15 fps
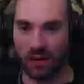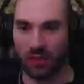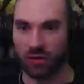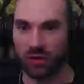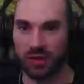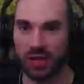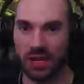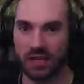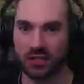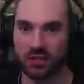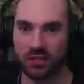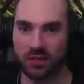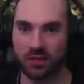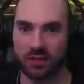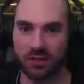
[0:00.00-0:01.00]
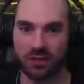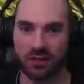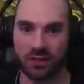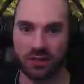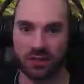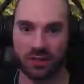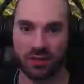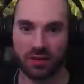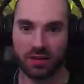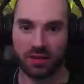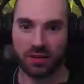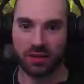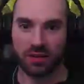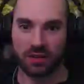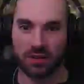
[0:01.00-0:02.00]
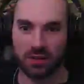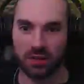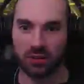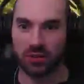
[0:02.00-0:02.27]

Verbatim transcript: they're in the cage. Close